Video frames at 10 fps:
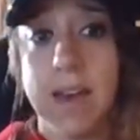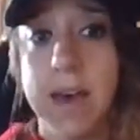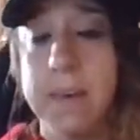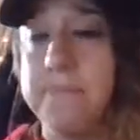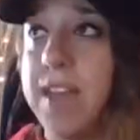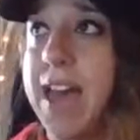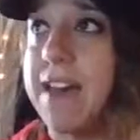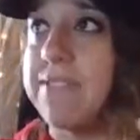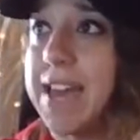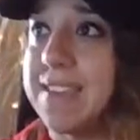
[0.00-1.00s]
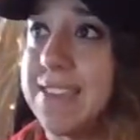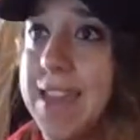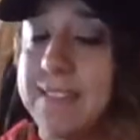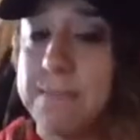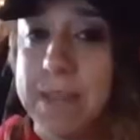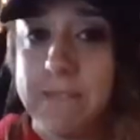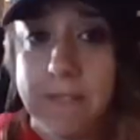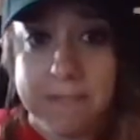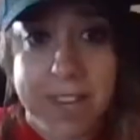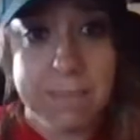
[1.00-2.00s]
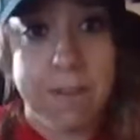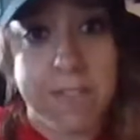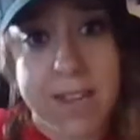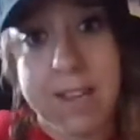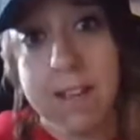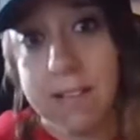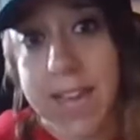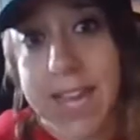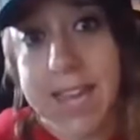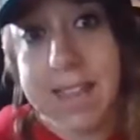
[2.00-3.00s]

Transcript: have that set to be 15% of your grade,